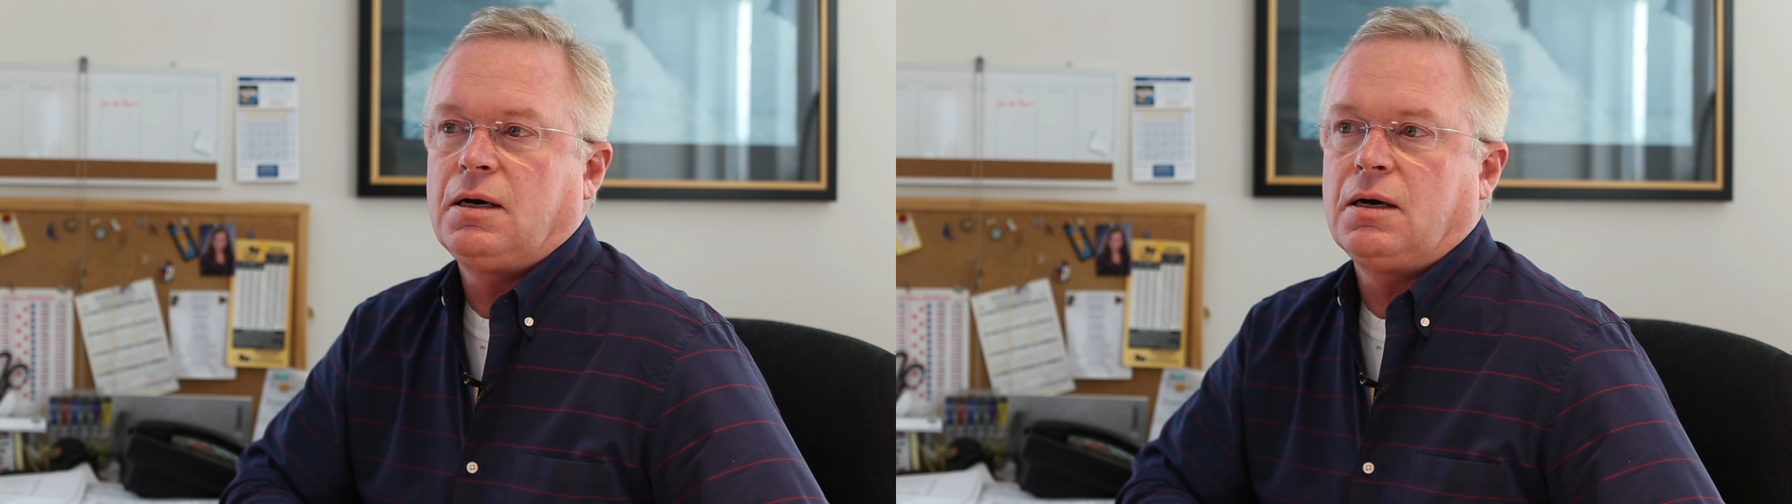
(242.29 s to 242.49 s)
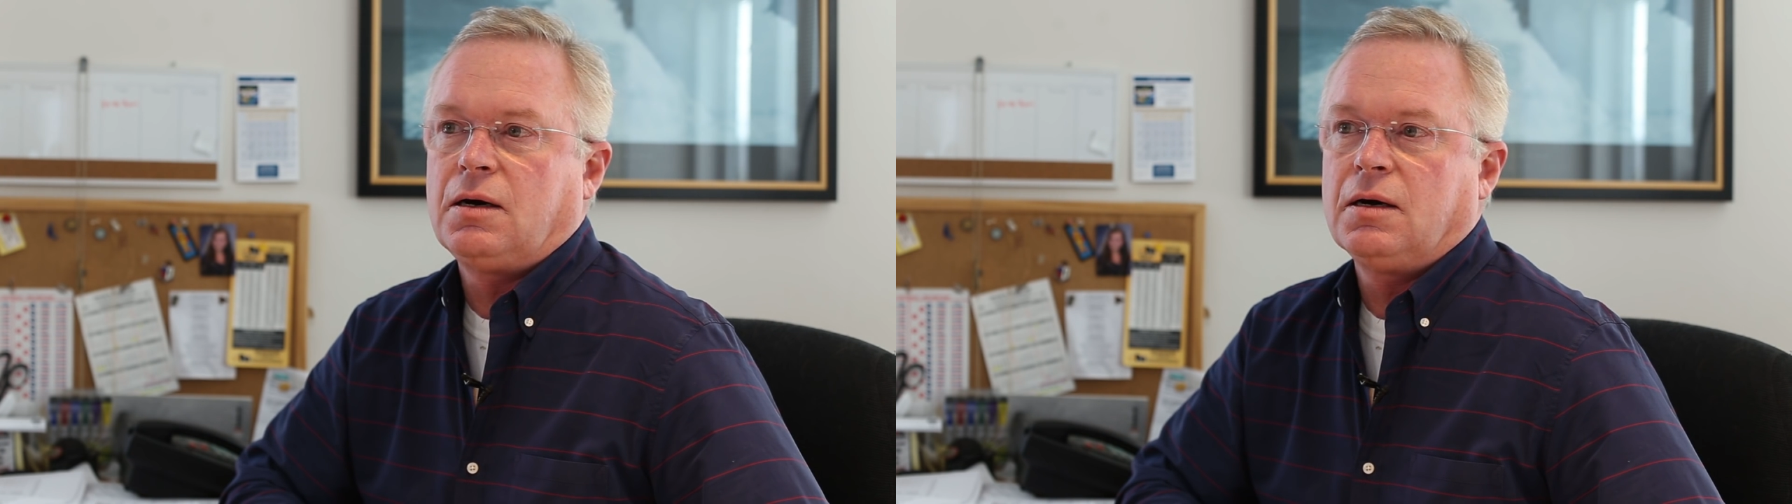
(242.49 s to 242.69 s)

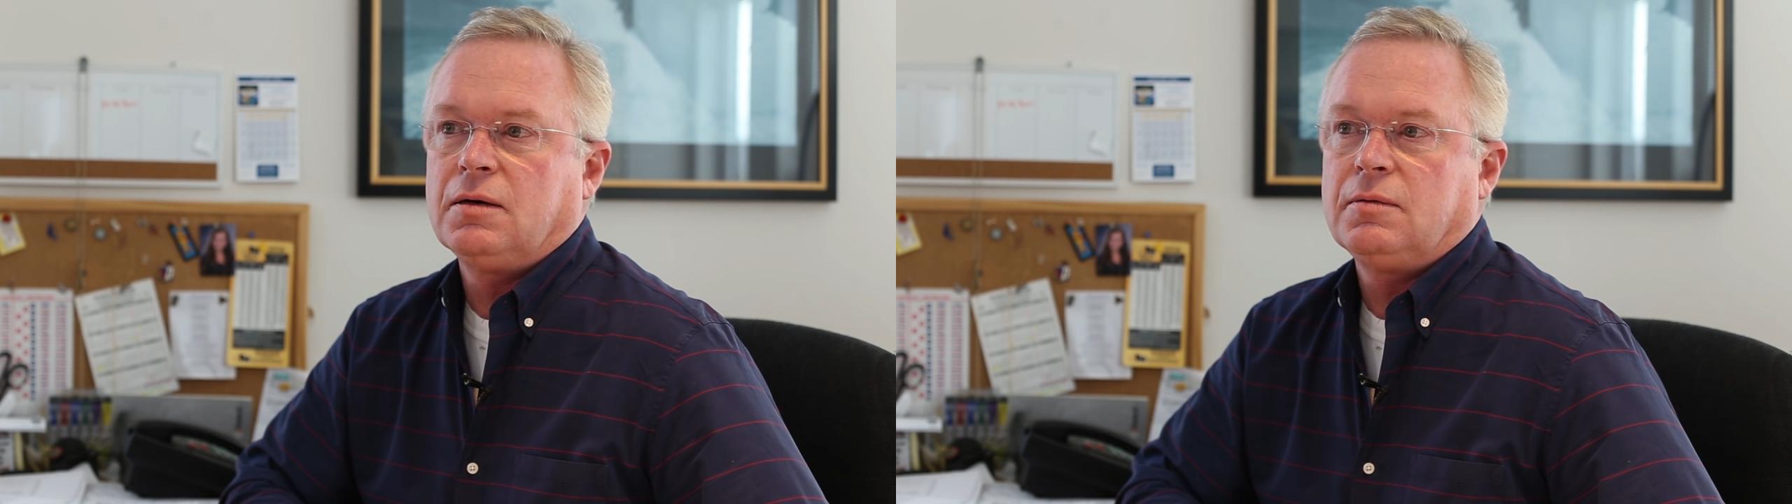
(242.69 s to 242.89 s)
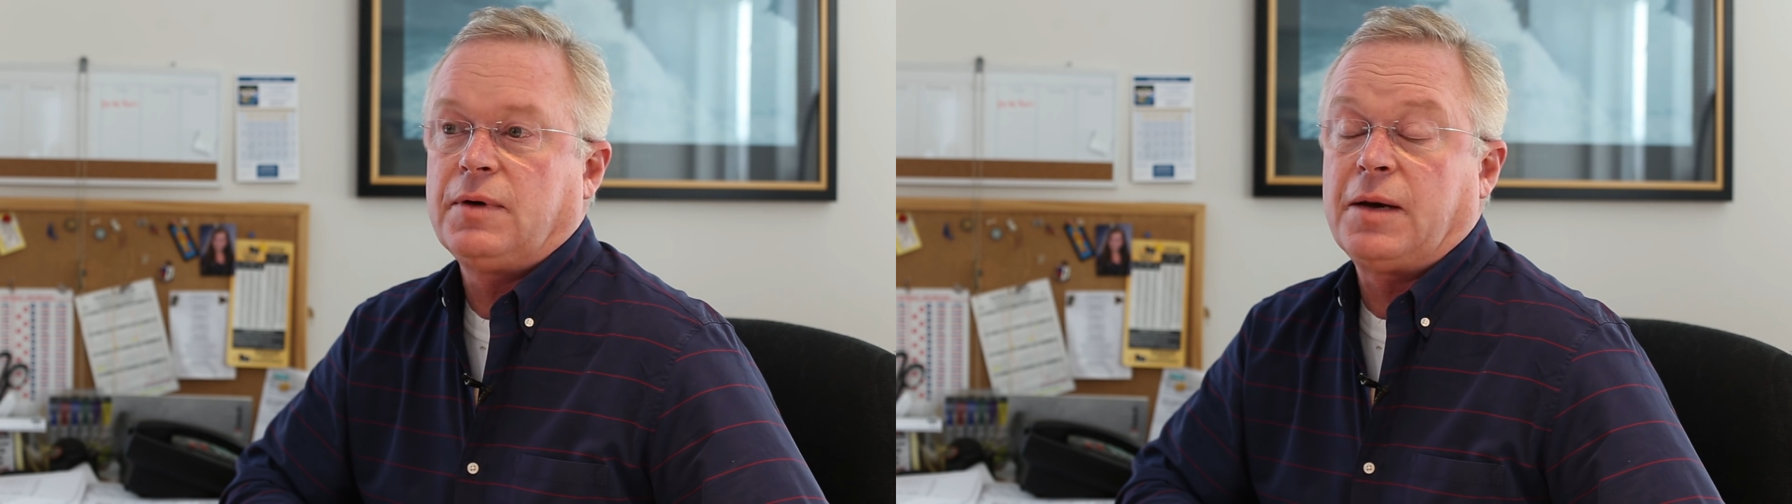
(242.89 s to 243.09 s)

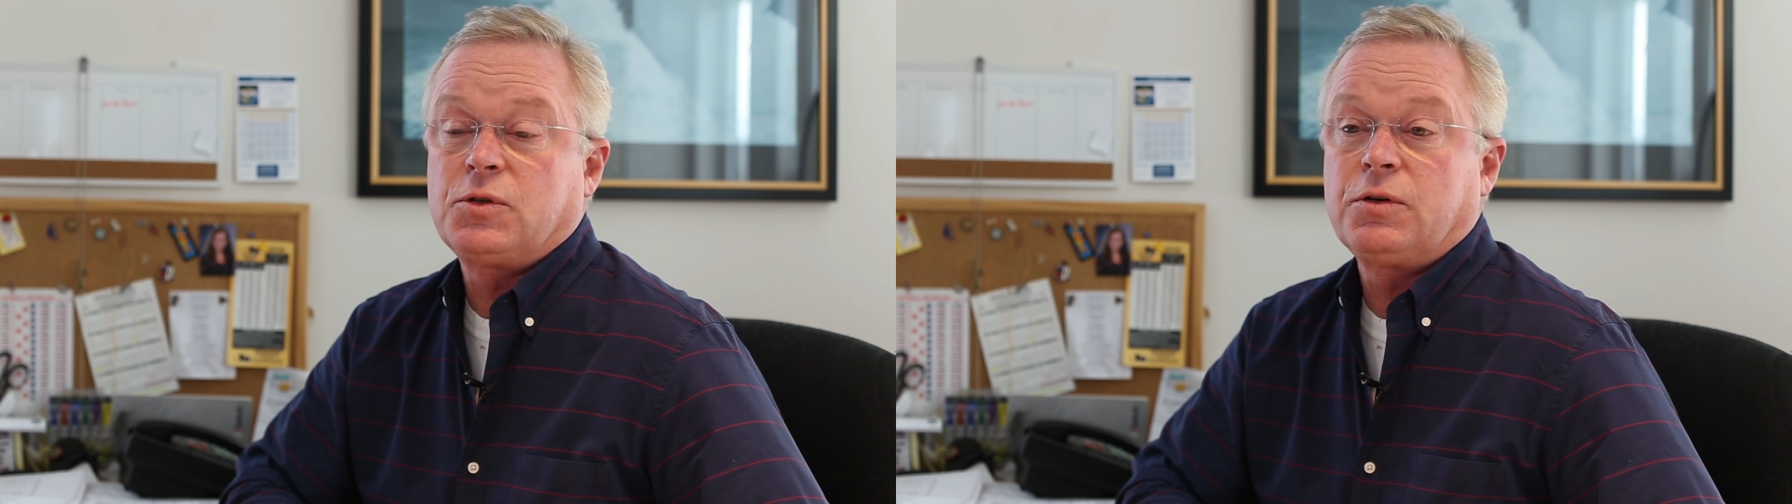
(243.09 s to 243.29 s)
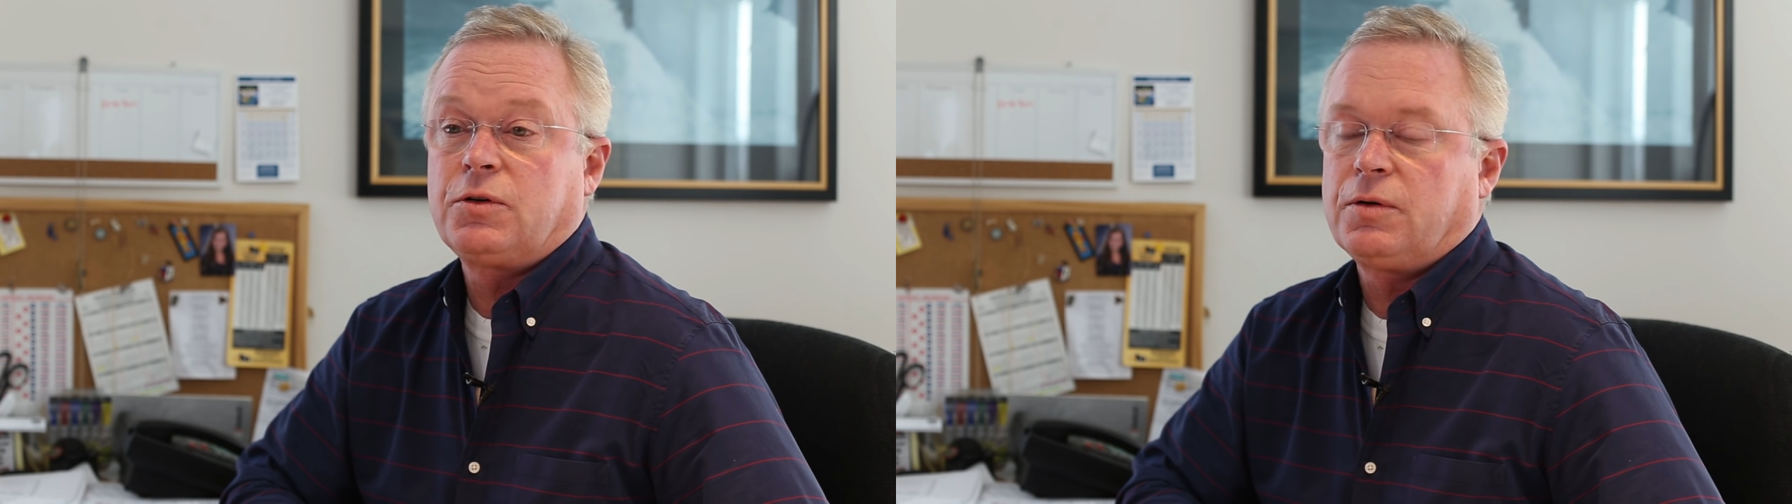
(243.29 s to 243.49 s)
are
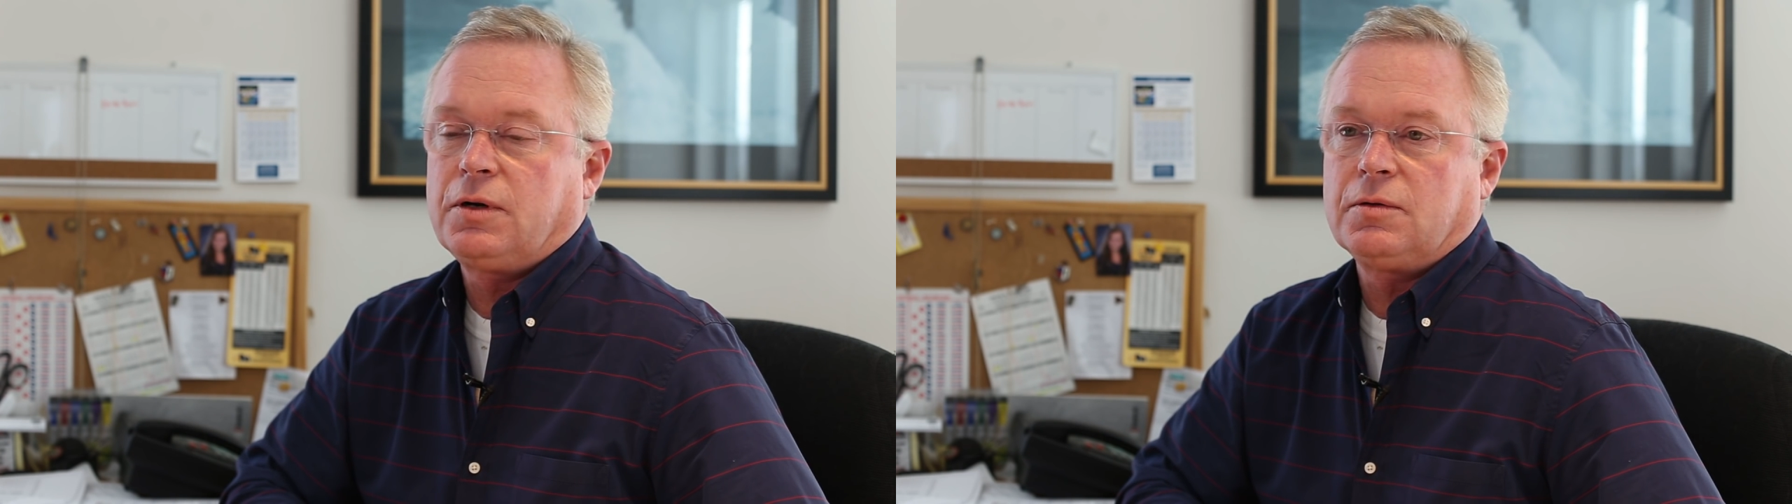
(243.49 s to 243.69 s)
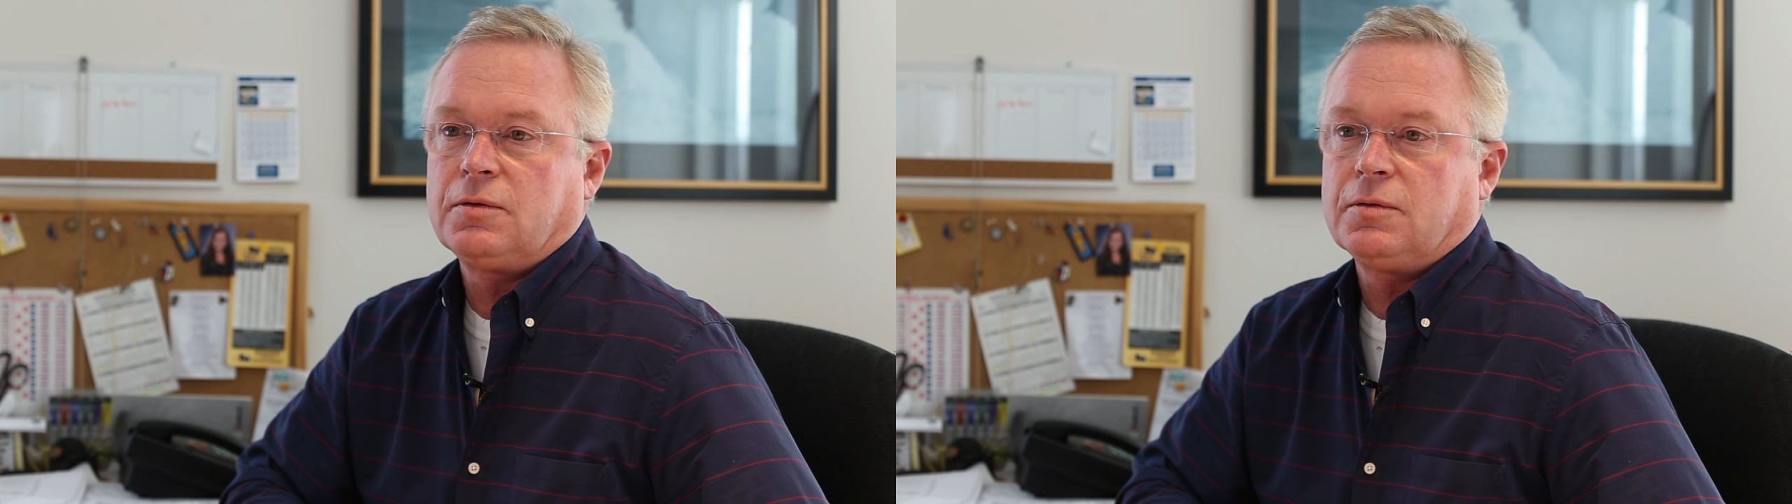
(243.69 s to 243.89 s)
absolutely
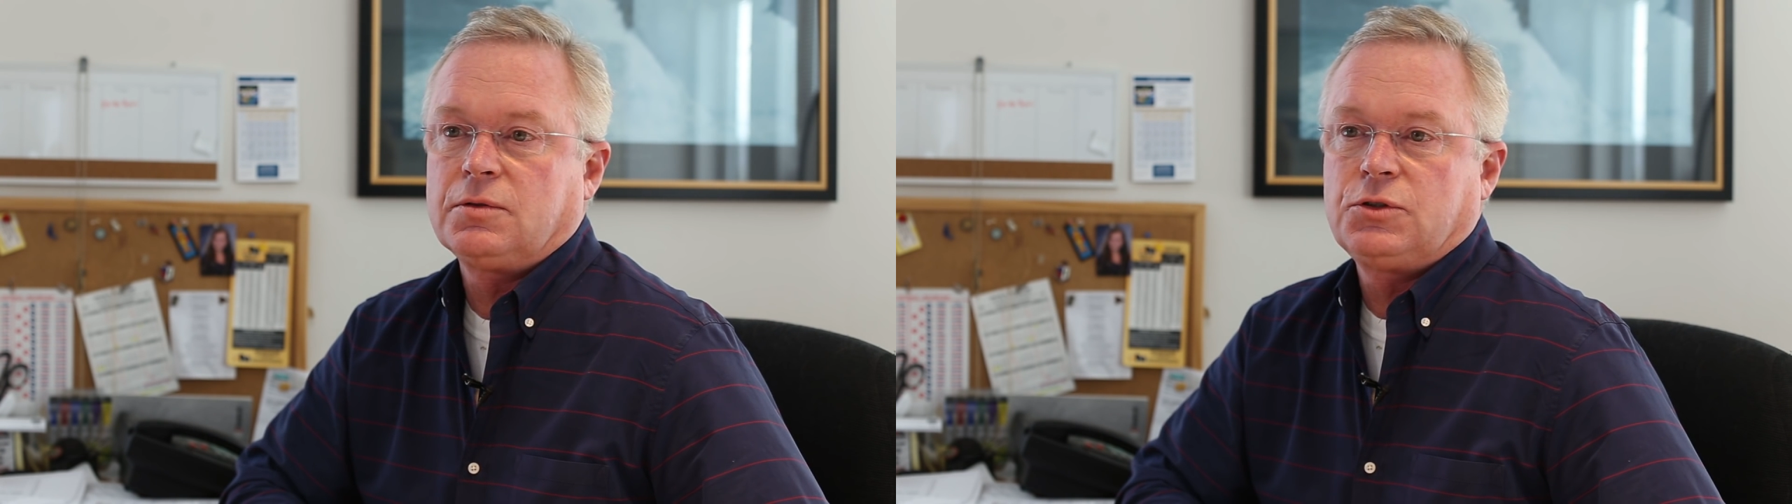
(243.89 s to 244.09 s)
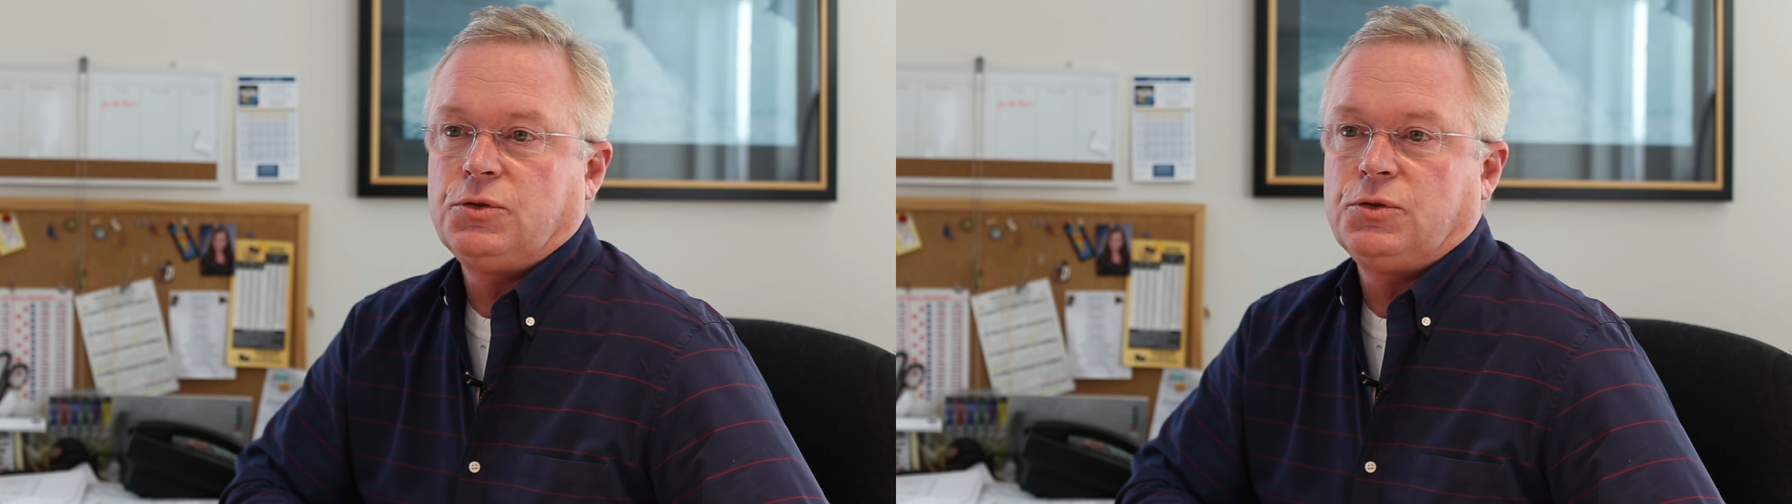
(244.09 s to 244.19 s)
critical